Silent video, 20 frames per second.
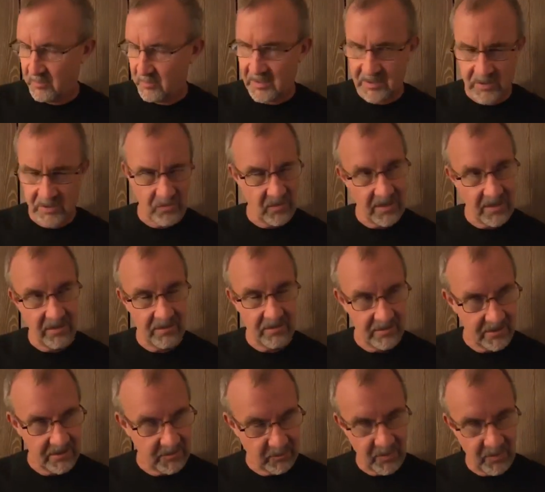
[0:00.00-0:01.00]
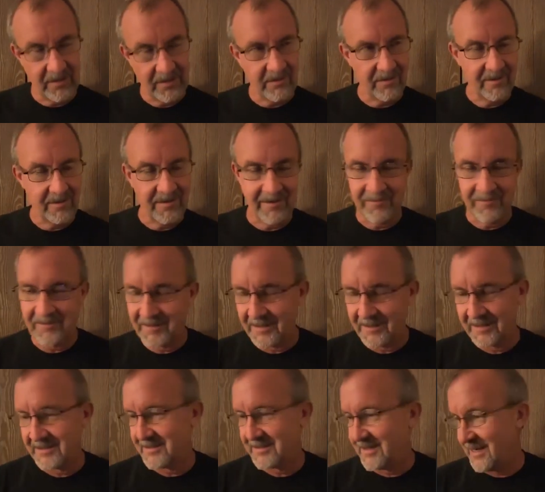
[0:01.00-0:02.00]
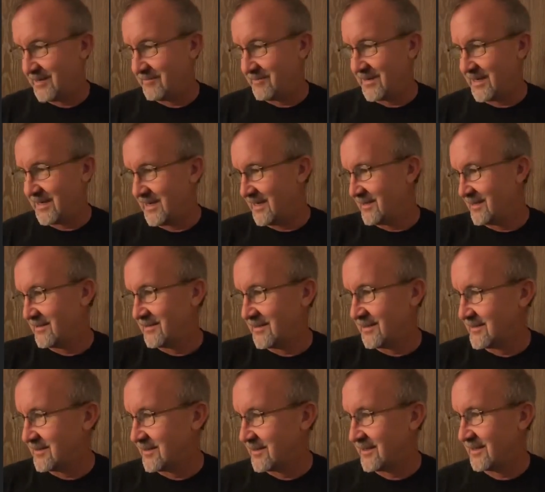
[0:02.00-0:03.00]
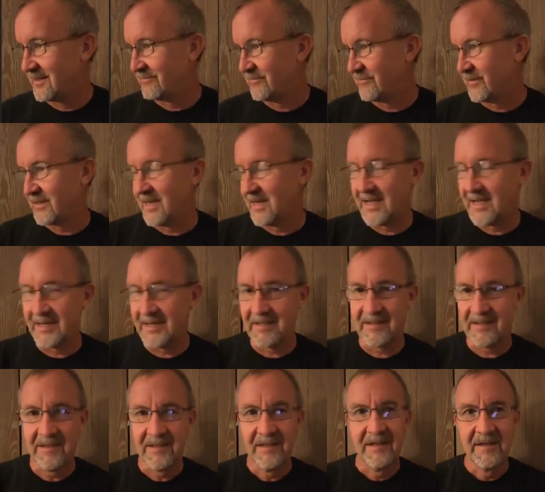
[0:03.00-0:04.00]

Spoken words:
Springer, I forget his name. I had a list and I forgot it.